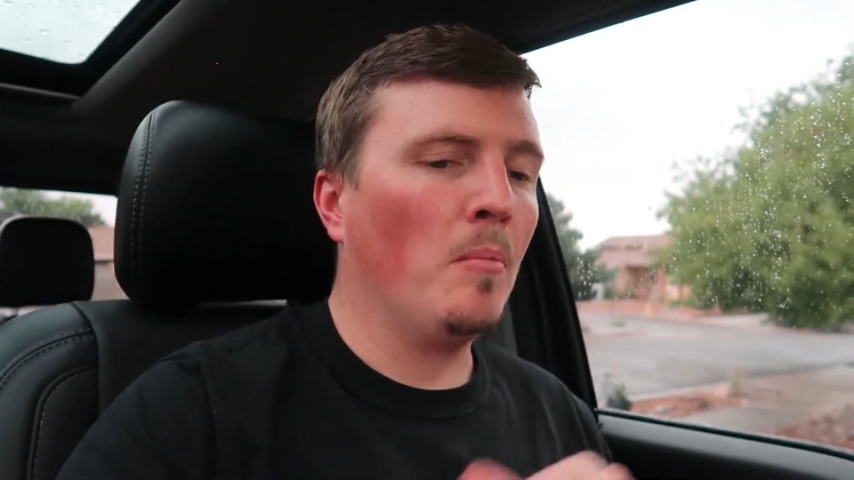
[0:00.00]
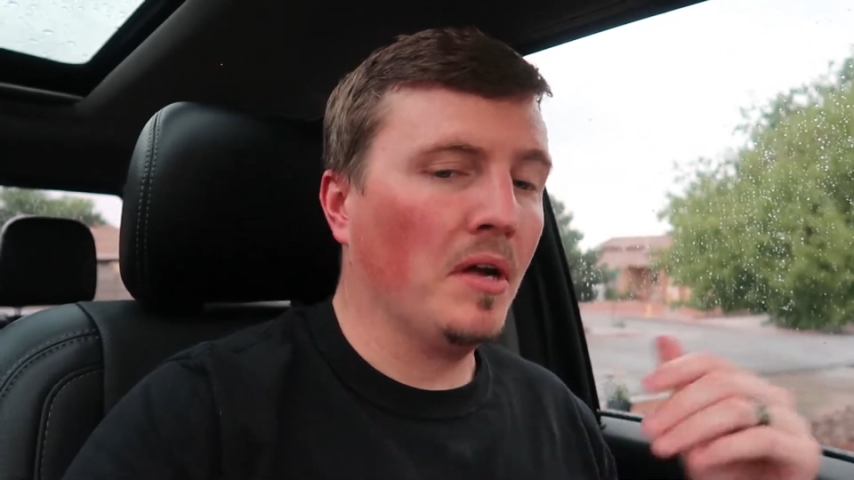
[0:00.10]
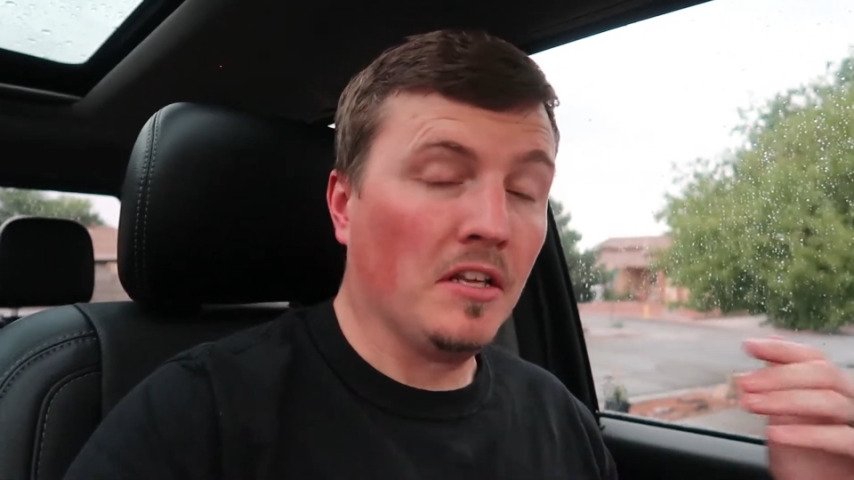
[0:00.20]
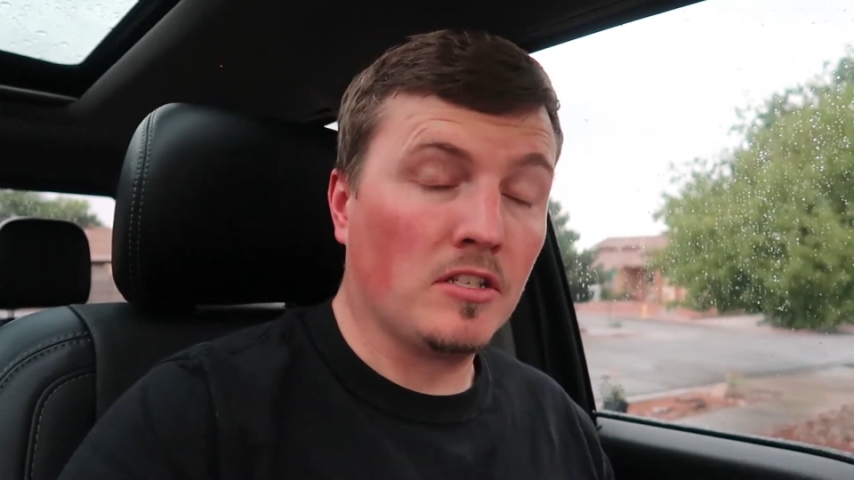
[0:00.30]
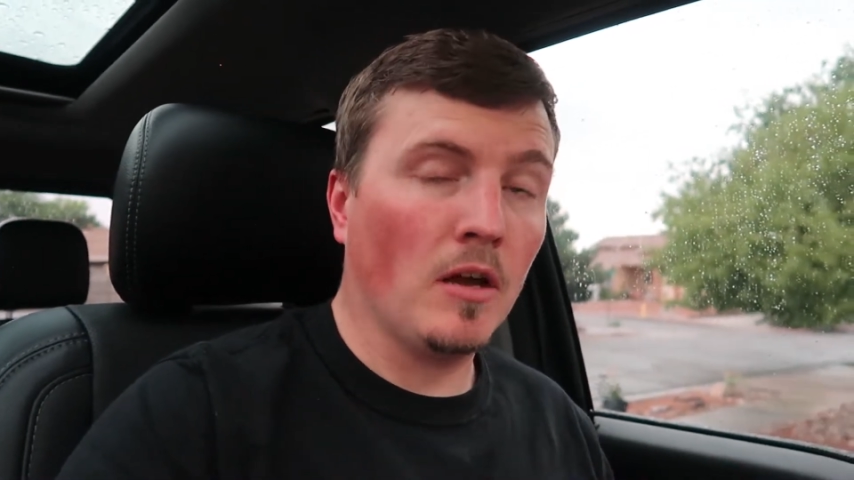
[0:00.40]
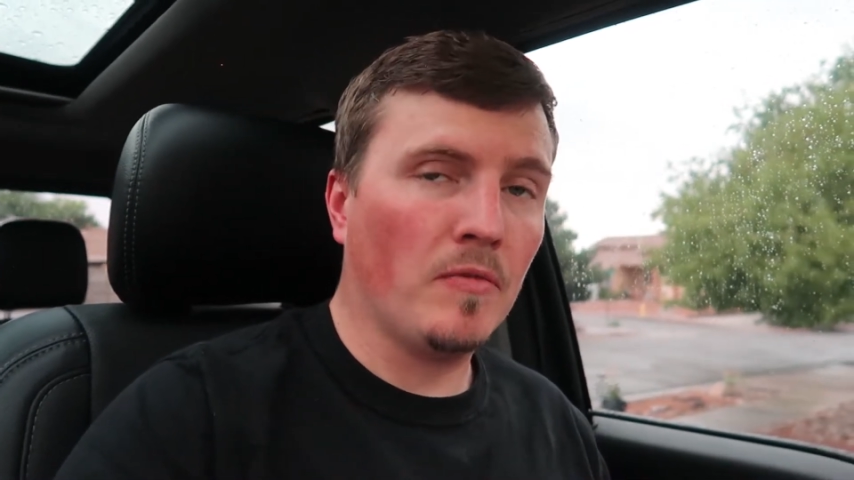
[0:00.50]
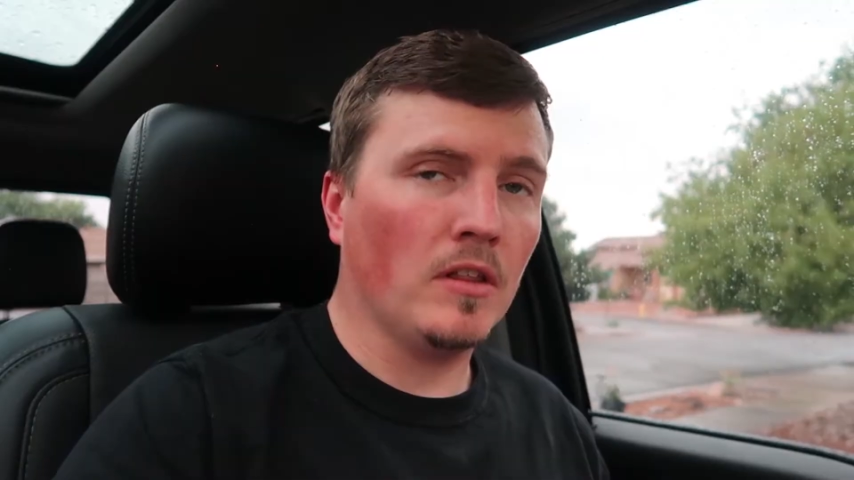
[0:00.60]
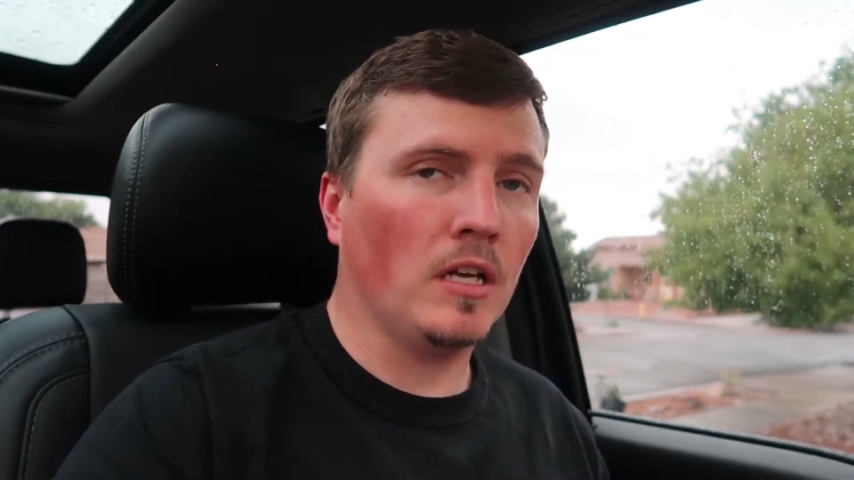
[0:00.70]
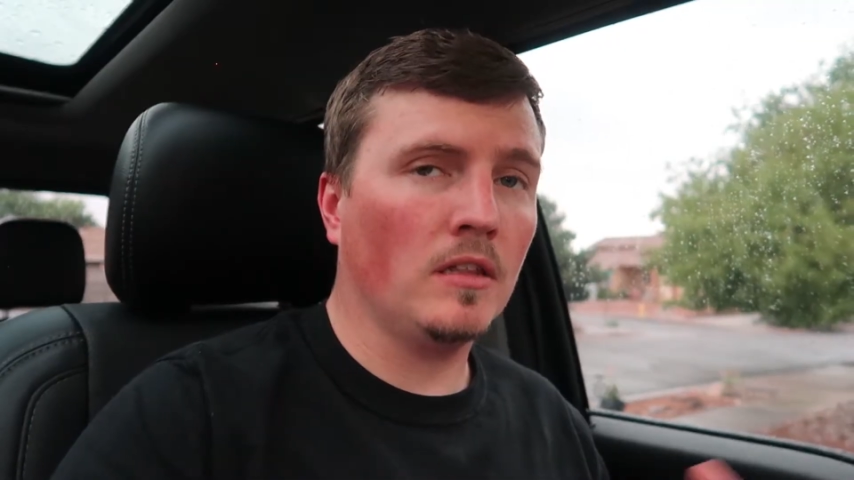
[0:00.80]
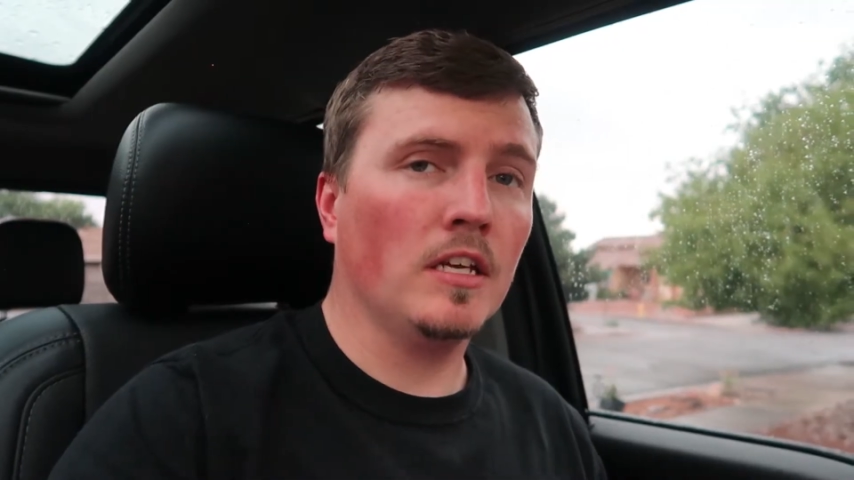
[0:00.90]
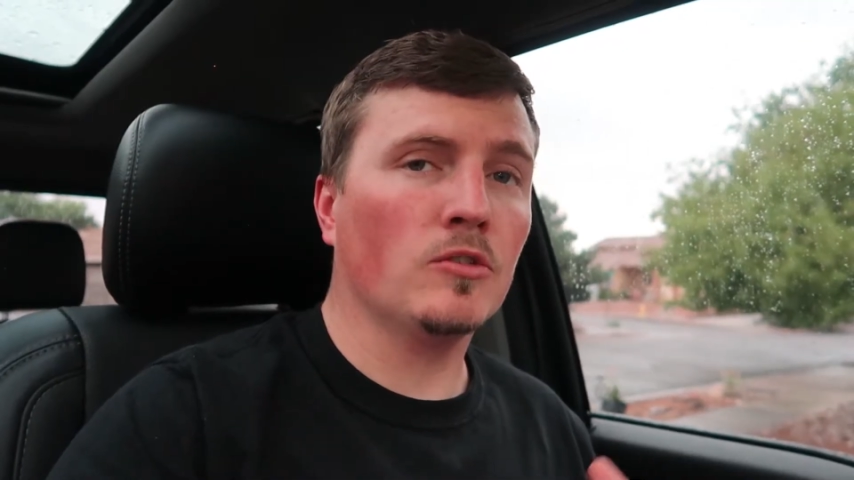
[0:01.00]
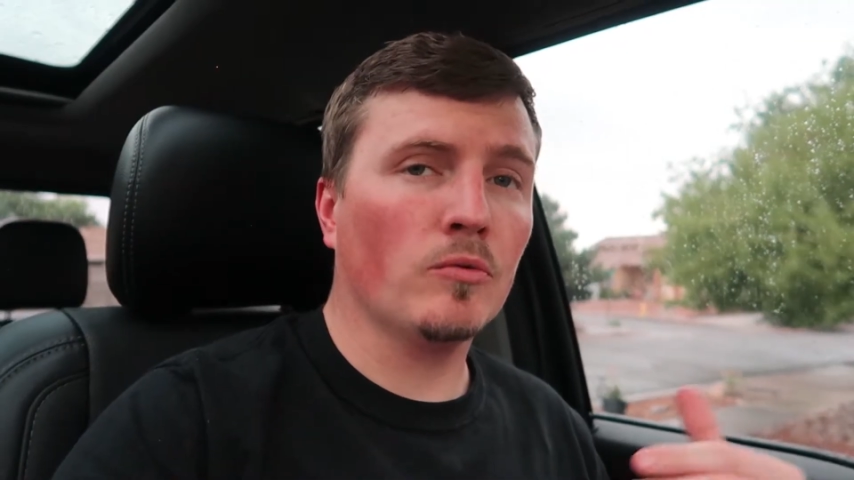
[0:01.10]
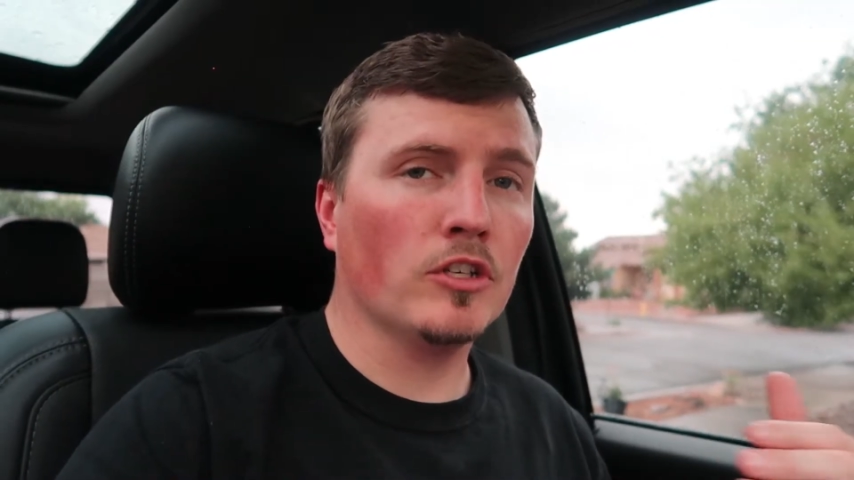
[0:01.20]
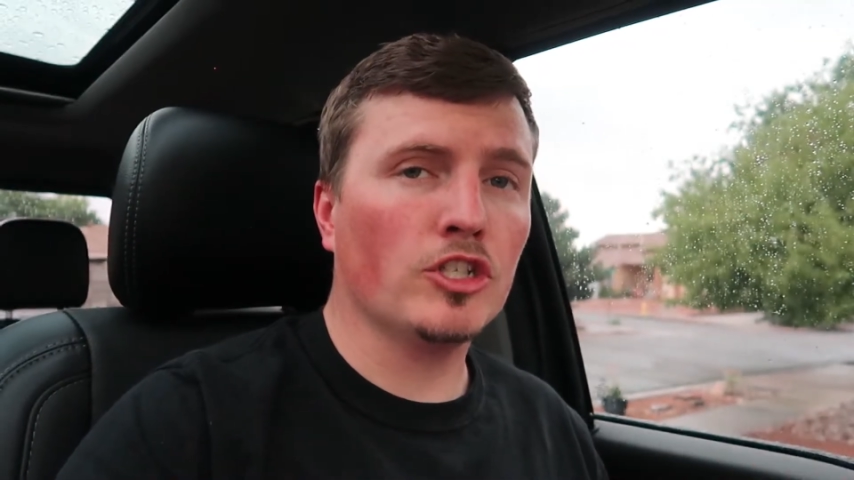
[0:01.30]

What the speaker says: But in something like this with